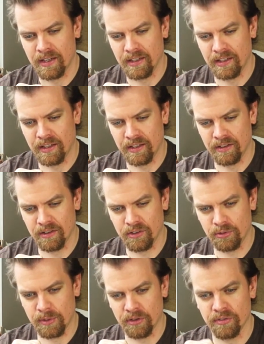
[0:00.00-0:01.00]
and it
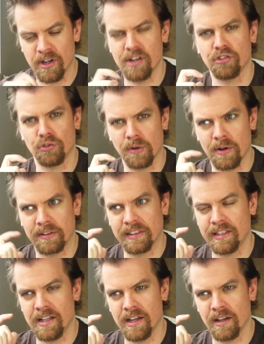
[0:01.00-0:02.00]
smelled very
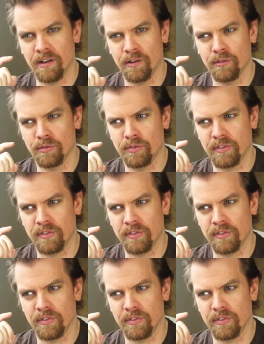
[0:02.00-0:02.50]
strongly of